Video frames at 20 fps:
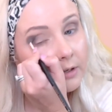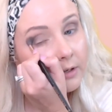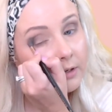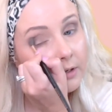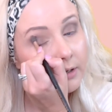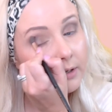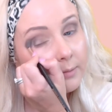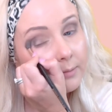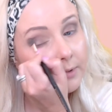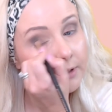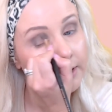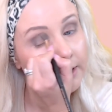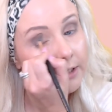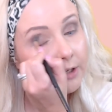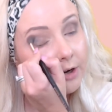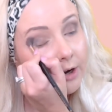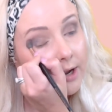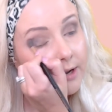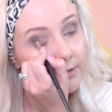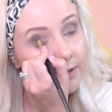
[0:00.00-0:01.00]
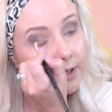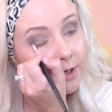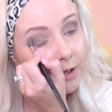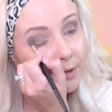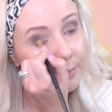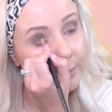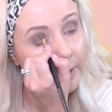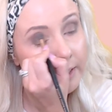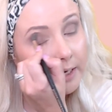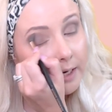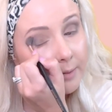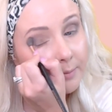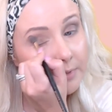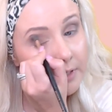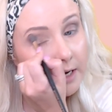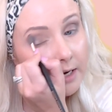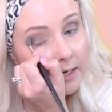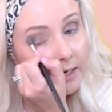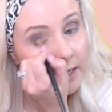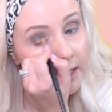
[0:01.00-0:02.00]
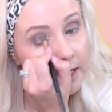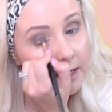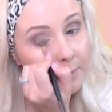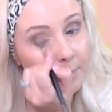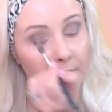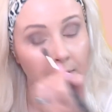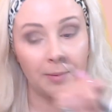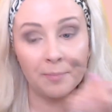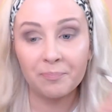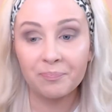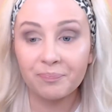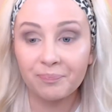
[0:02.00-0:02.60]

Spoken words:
I'm really not having a good makeup day today, but